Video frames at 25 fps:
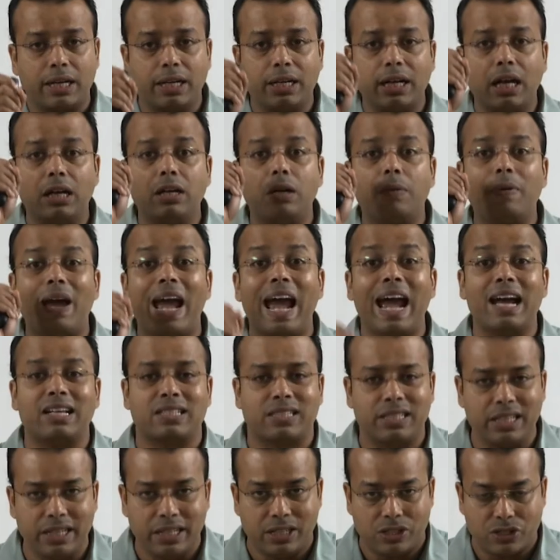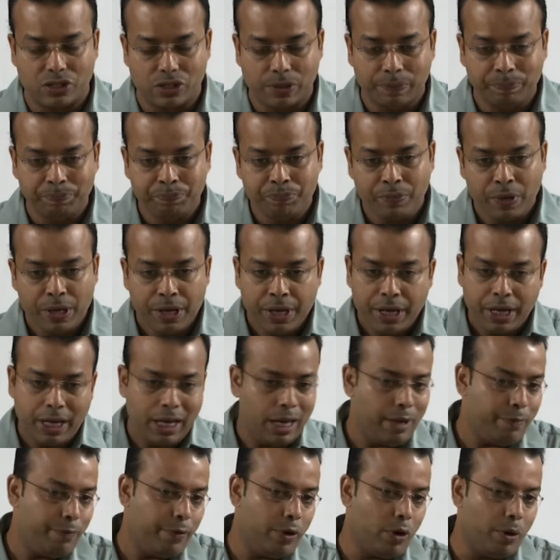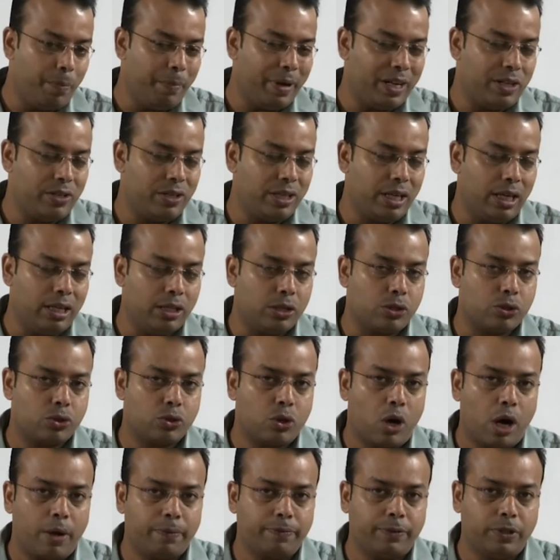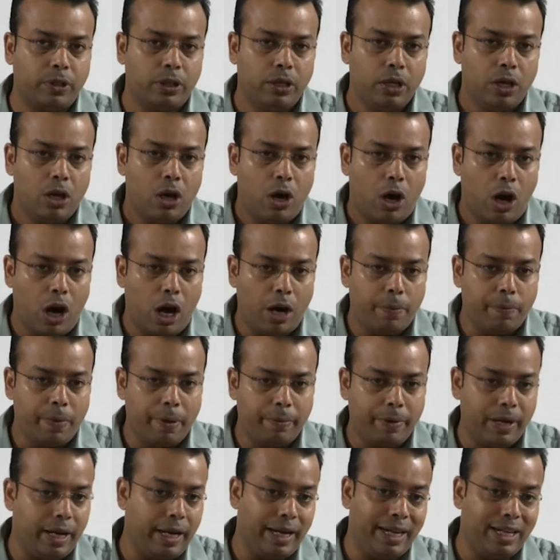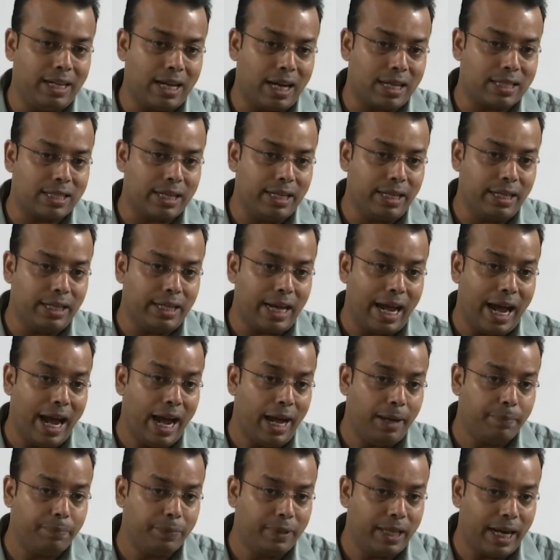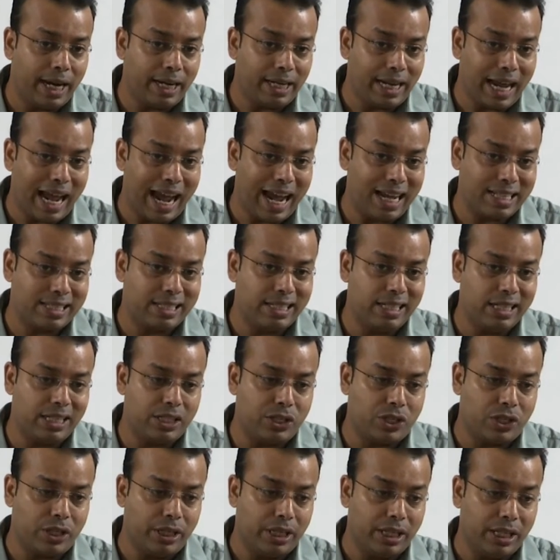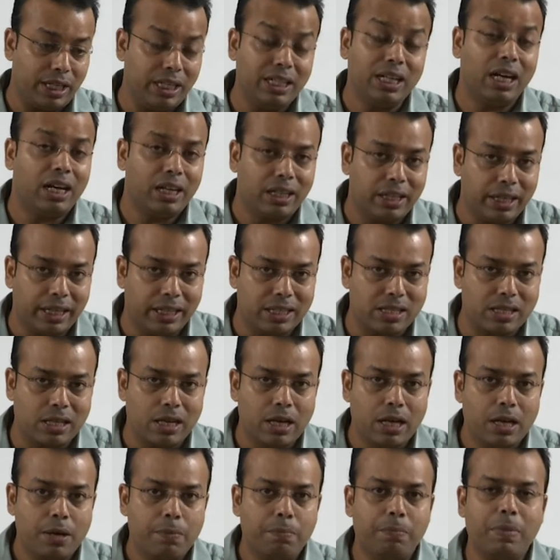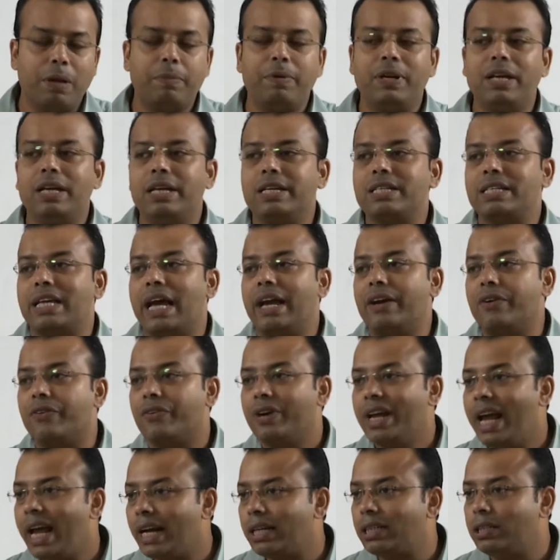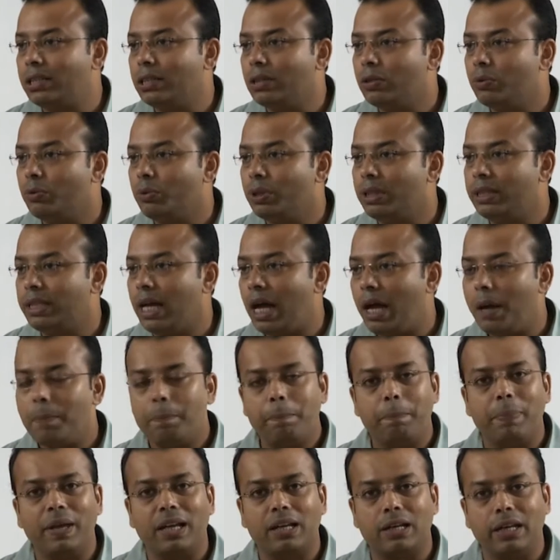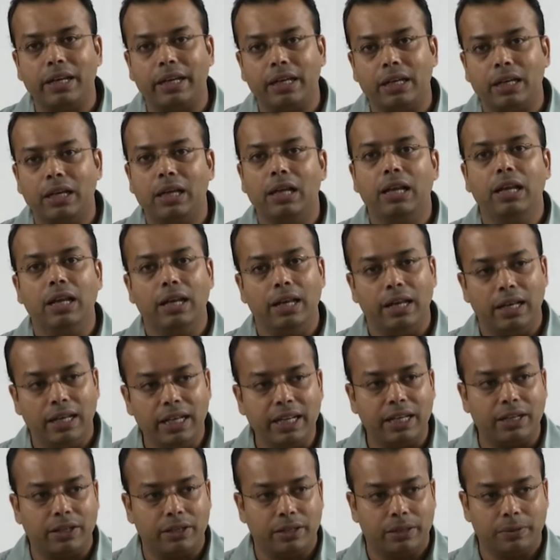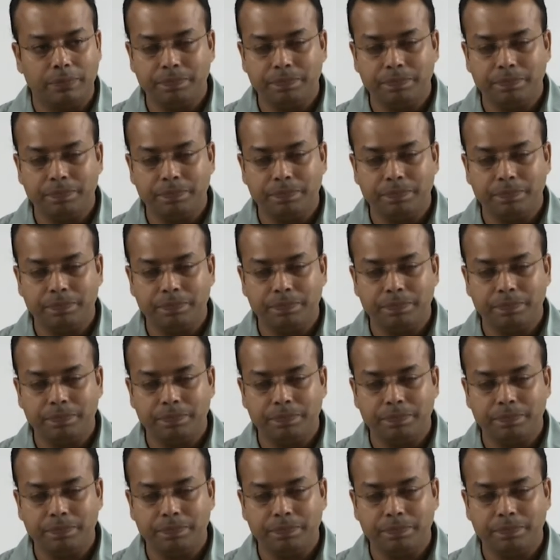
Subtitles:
kind of acids. If your material is soft or maybe it does not have that acid inertness, maybe it can react with the pickling liquor.